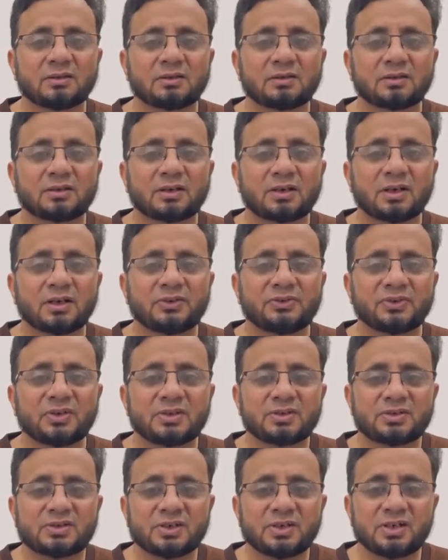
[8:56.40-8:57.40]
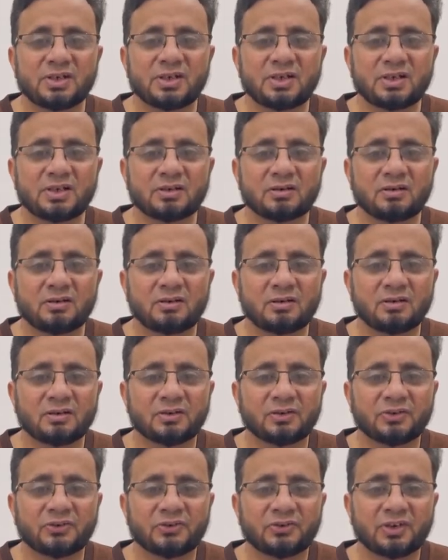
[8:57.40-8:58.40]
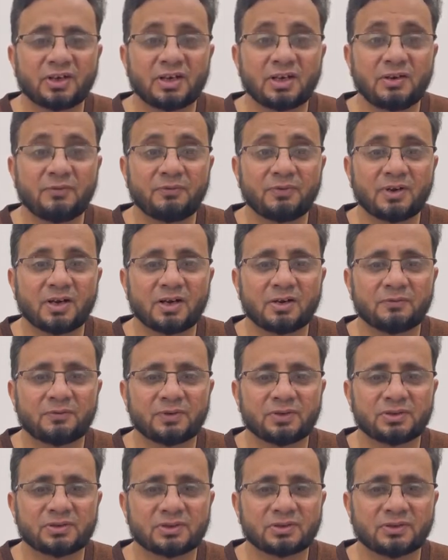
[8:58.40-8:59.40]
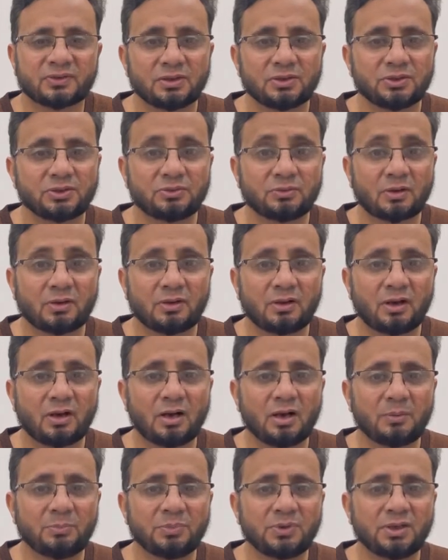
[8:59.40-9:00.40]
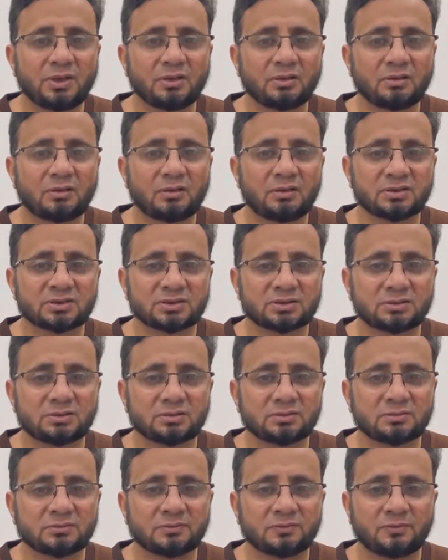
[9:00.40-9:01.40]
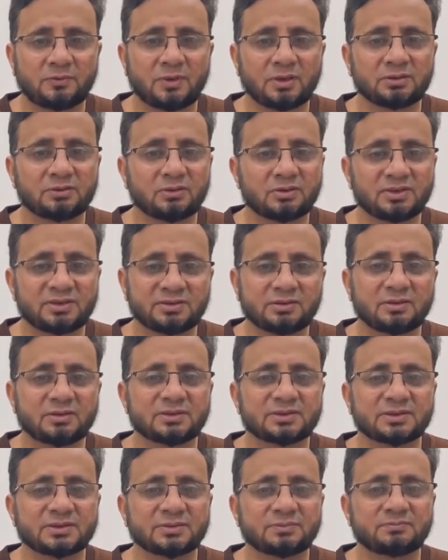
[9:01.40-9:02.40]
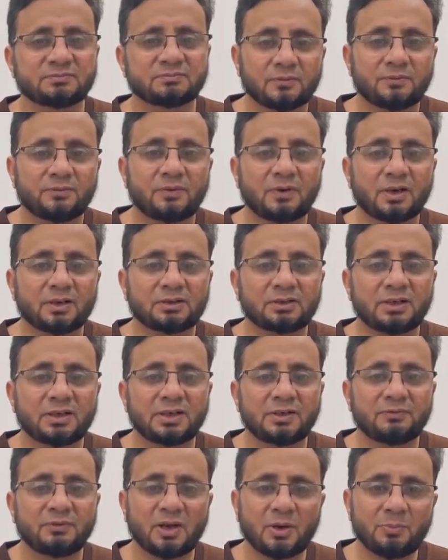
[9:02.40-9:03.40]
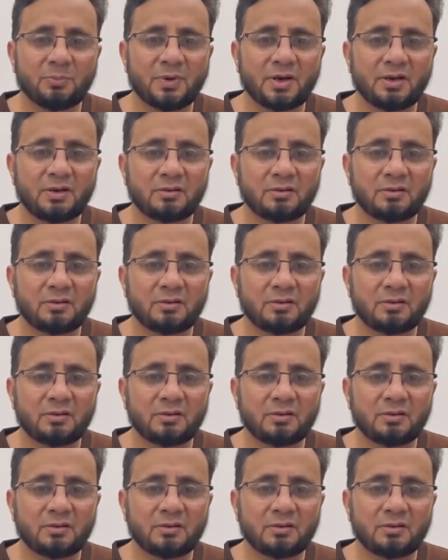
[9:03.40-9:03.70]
Concentrate on significant features. You are not being asked for the reasons for the development